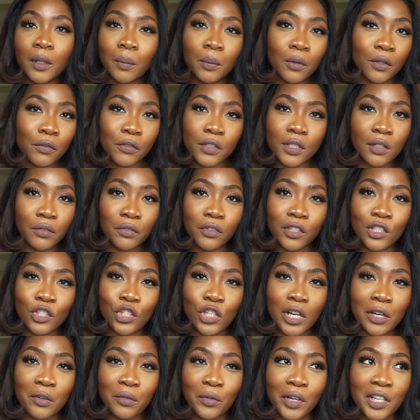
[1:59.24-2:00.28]
of a different
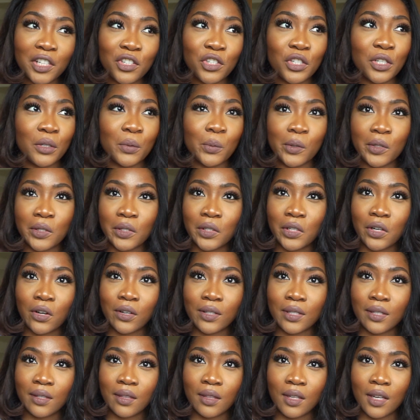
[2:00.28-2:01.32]
generation would start
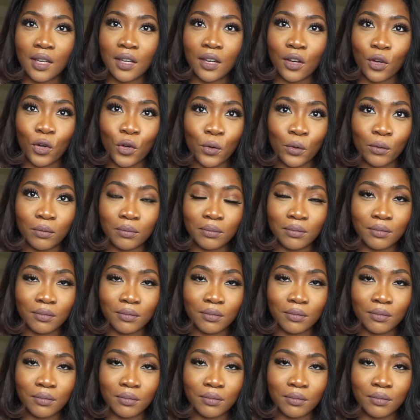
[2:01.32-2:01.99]
to think, oh,